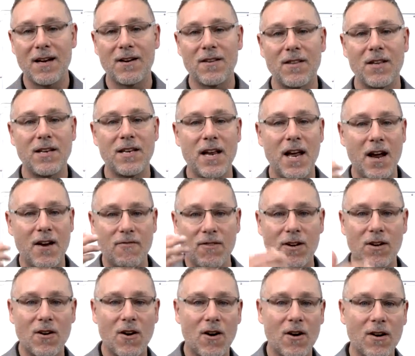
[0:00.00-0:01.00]
of the day,
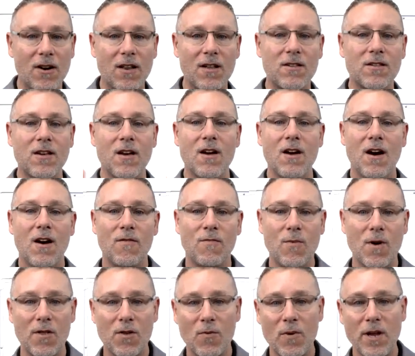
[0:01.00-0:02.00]
regardless of
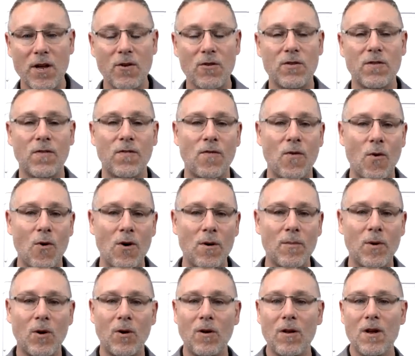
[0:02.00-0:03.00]
whether we use
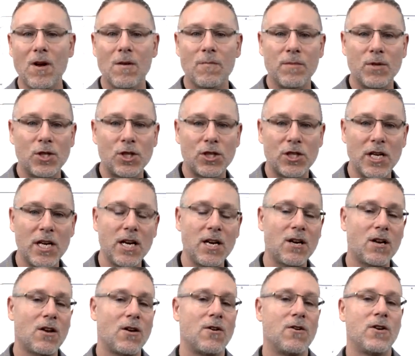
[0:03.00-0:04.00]
formal
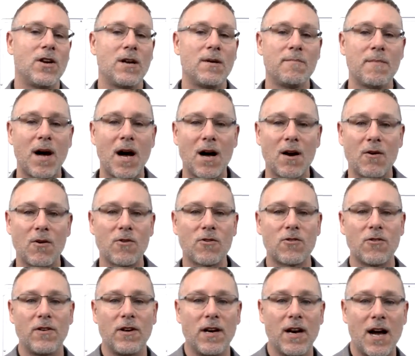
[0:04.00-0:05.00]
machine learning models
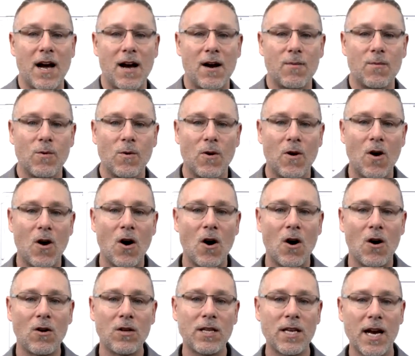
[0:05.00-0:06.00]
or not. We're
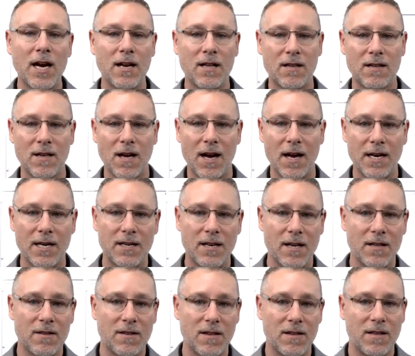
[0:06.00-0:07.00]
all data
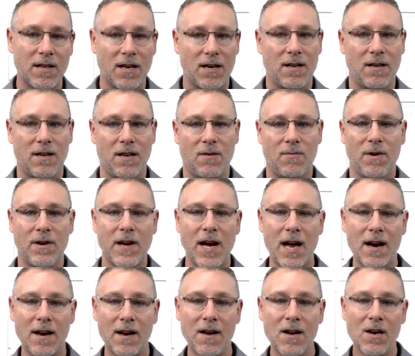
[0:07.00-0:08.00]
scientists at the end of the day, and we
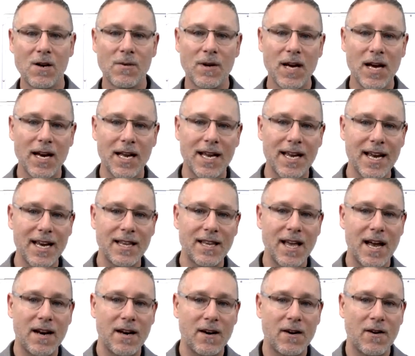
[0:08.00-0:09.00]
gotta get
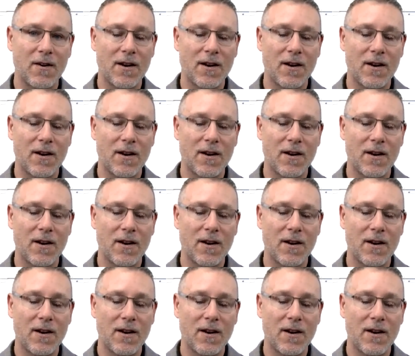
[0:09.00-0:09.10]
that in our